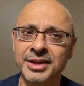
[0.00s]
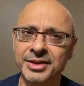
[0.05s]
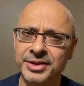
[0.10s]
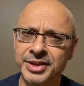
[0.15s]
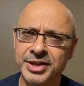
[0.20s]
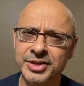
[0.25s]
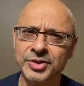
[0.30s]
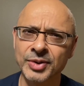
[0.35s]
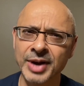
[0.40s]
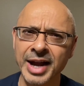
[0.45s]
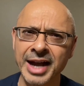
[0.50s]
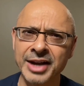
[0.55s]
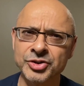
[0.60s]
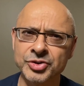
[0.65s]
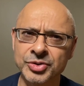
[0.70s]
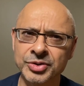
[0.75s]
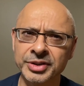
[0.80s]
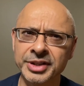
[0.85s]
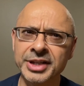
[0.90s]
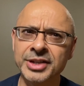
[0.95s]
these are
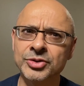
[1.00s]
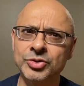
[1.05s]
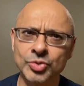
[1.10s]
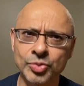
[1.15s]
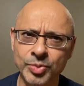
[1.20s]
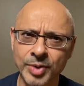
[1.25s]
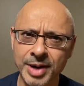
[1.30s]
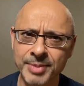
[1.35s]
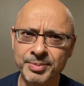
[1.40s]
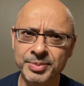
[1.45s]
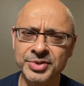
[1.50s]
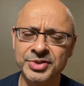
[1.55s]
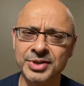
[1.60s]
actually Trump